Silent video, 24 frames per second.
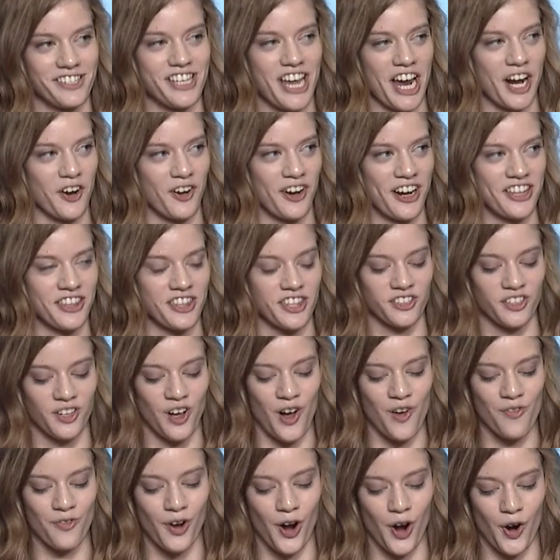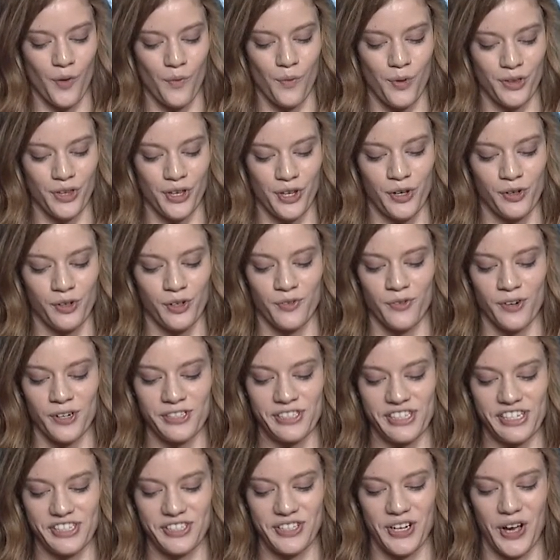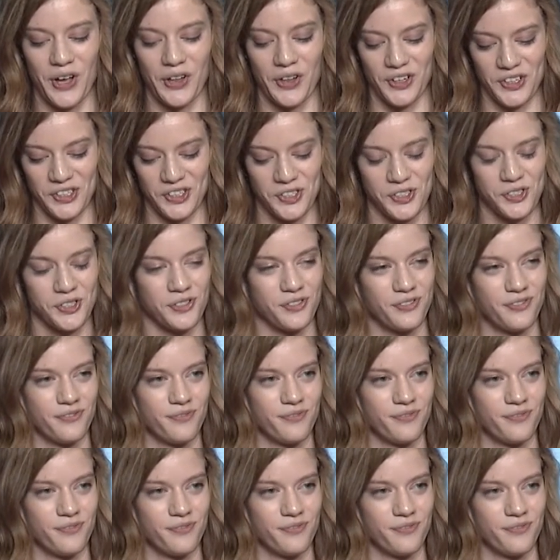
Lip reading: decorate the golf cart with the university's colors.